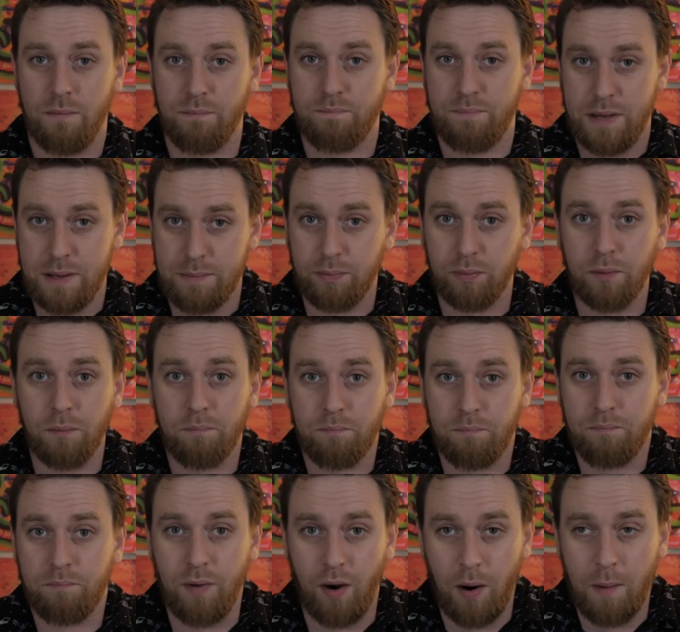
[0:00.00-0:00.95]
People
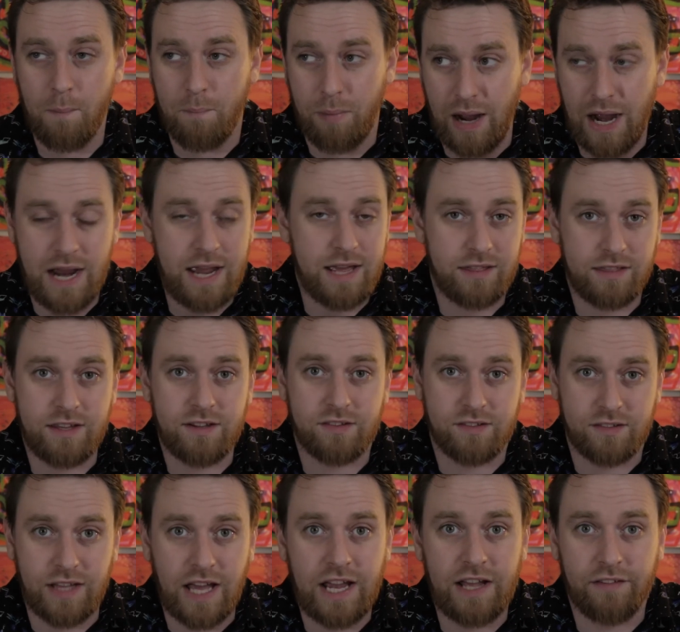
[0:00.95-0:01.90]
are buying
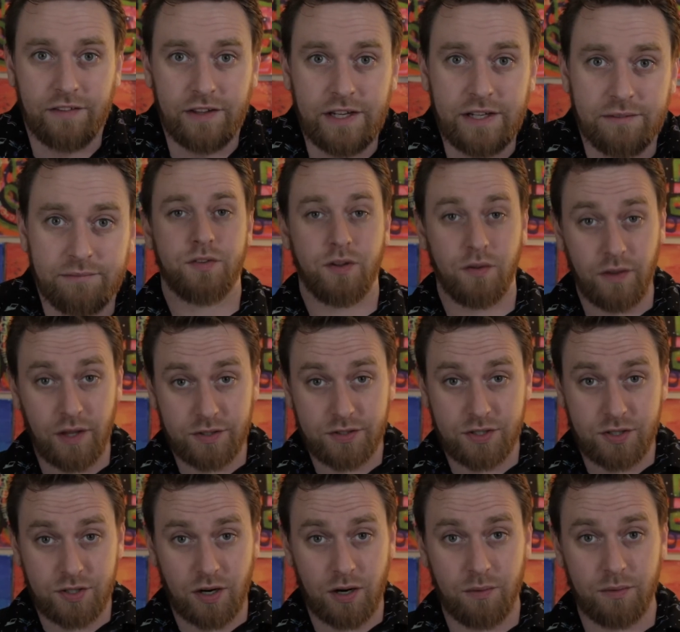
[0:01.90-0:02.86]
these daily. So let's
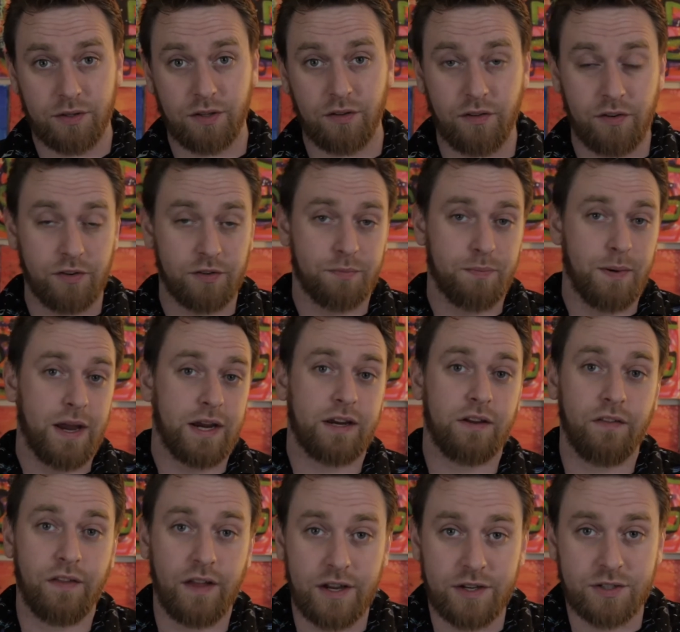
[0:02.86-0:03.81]
start with a little
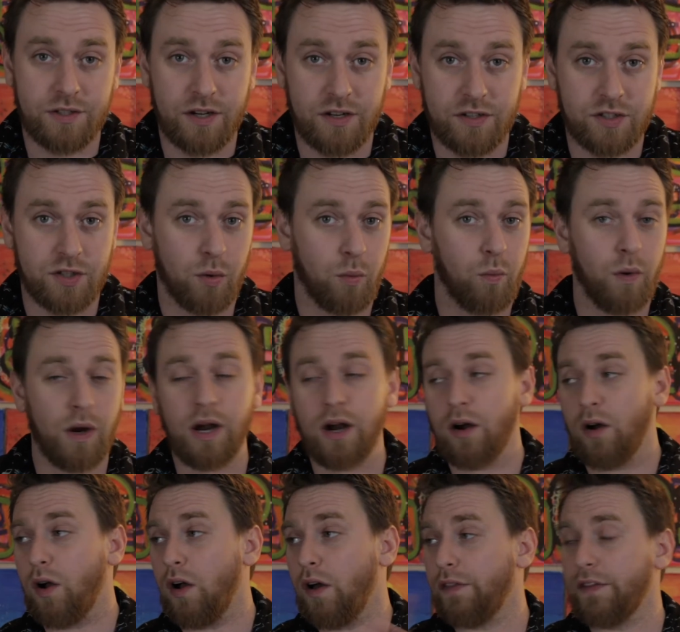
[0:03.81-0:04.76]
speculation as to
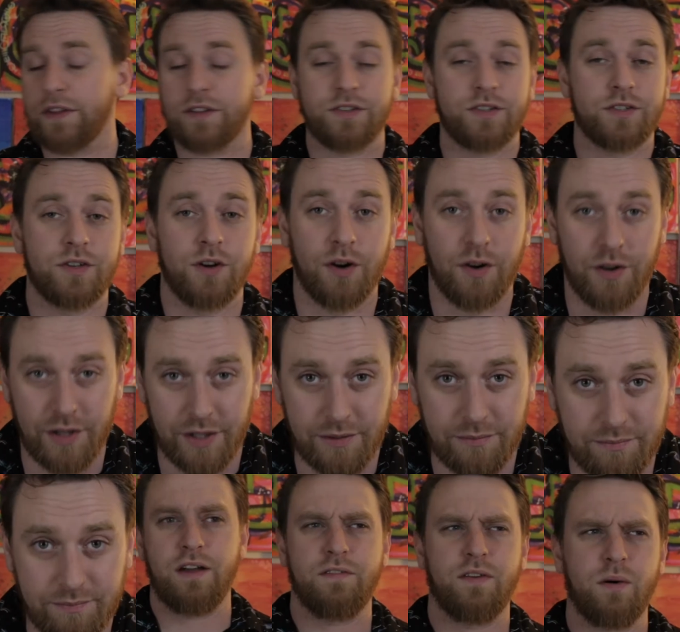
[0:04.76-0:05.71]
where all this started.
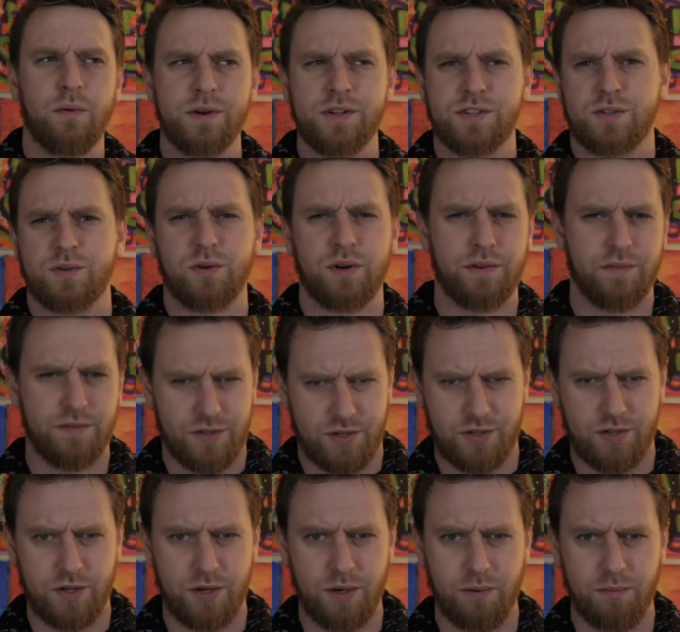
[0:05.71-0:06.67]
I've always sort of
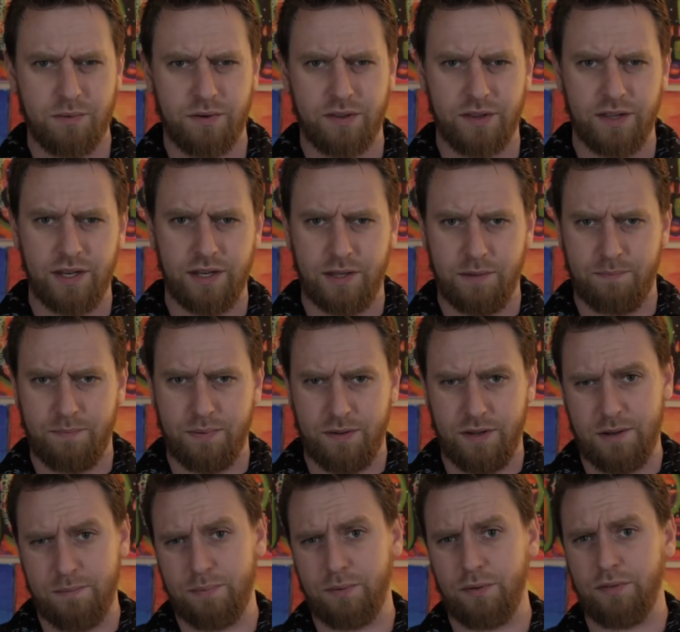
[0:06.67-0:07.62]
assumed that the
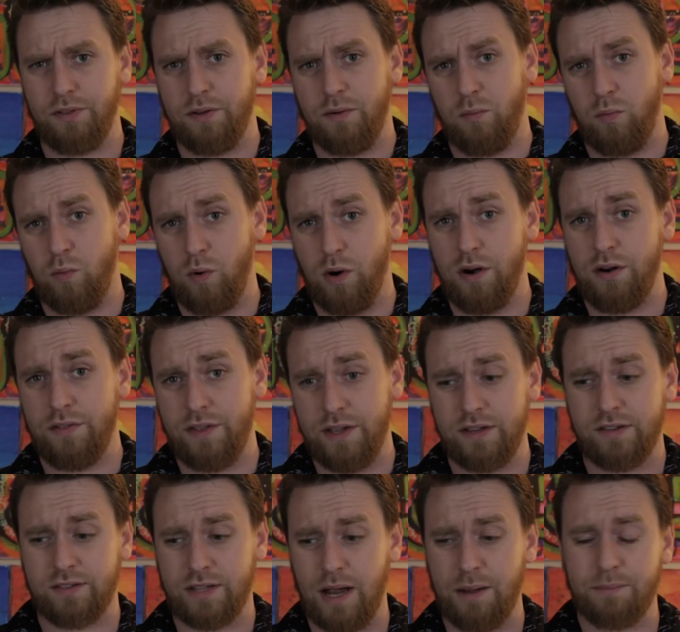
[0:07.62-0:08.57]
people that wear
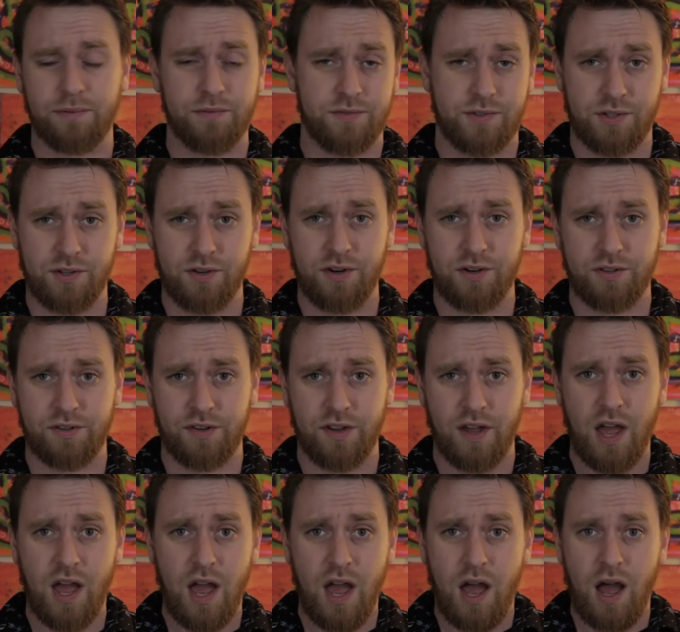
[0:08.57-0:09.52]
these types of shirts
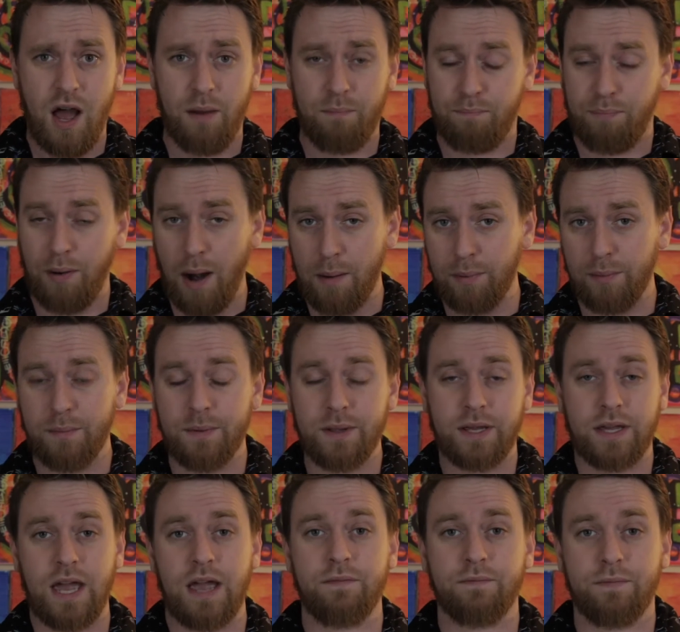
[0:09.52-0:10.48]

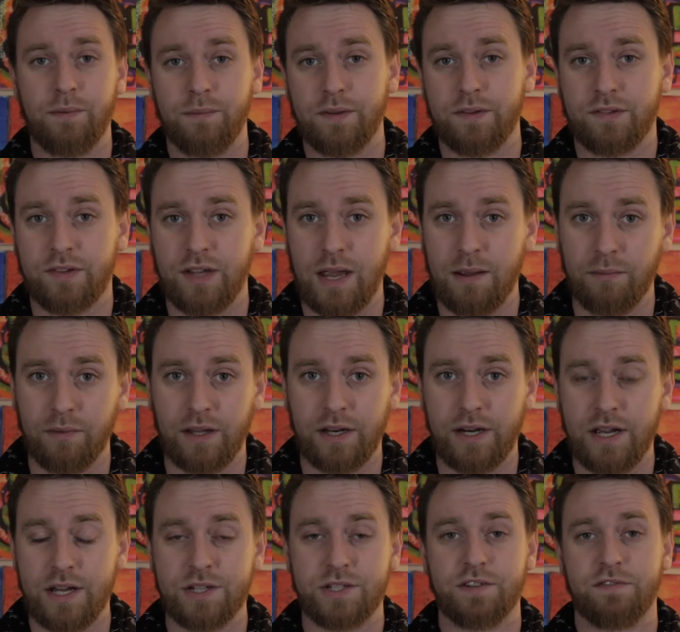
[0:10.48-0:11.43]
probably came from the same
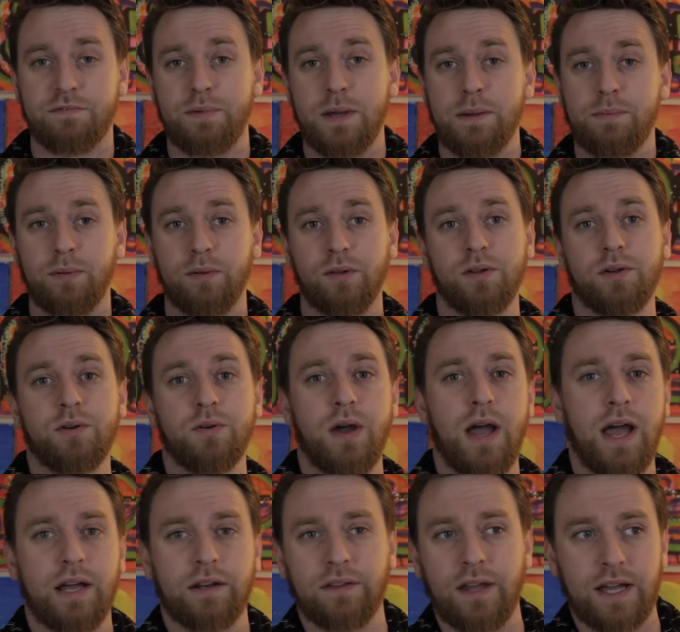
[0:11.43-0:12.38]
lineage of people who
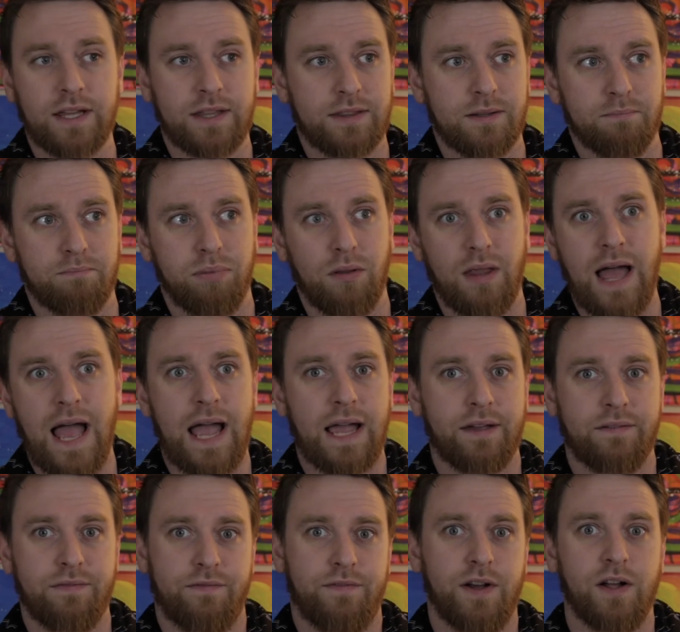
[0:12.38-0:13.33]
had like the
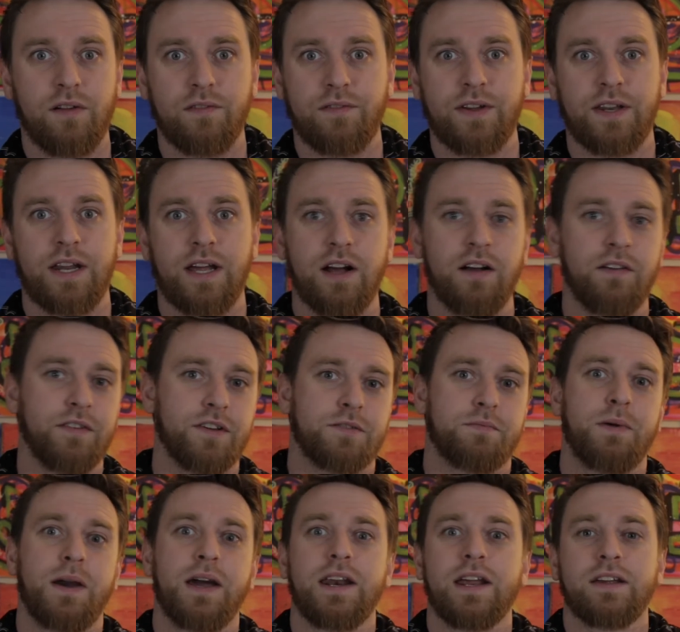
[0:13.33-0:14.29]
black velvet
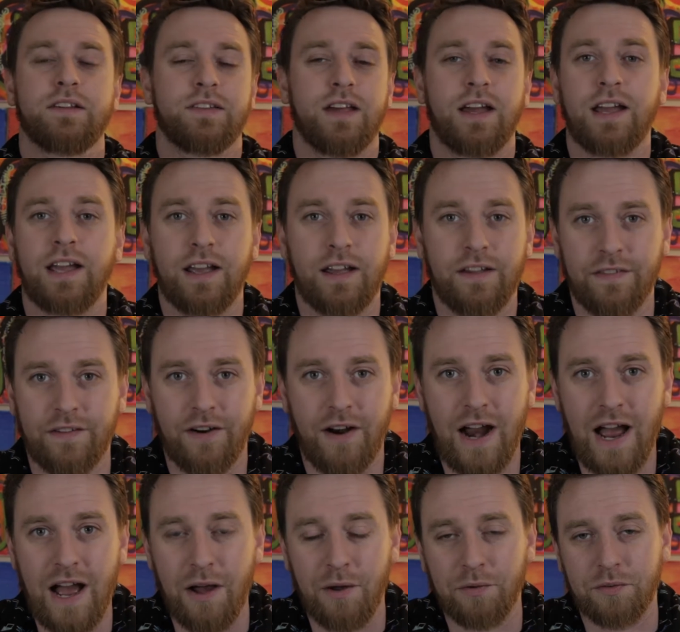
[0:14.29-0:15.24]
Elvis paintings hanging in their
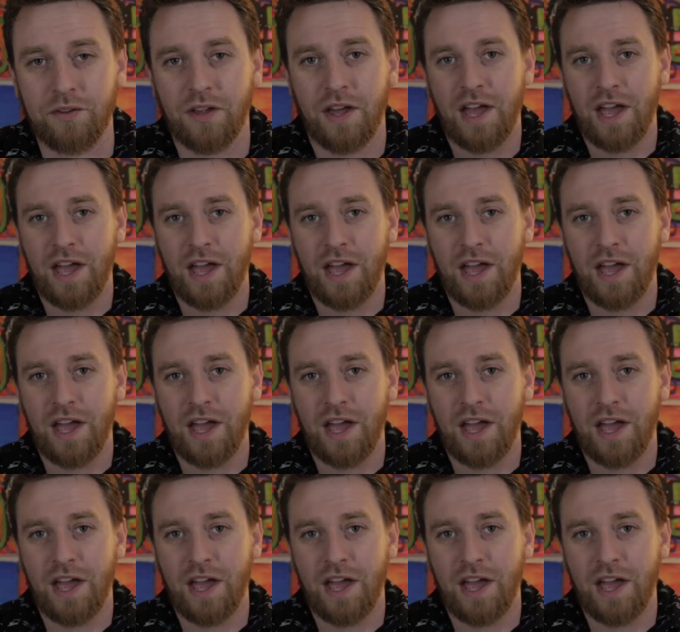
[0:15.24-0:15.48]
house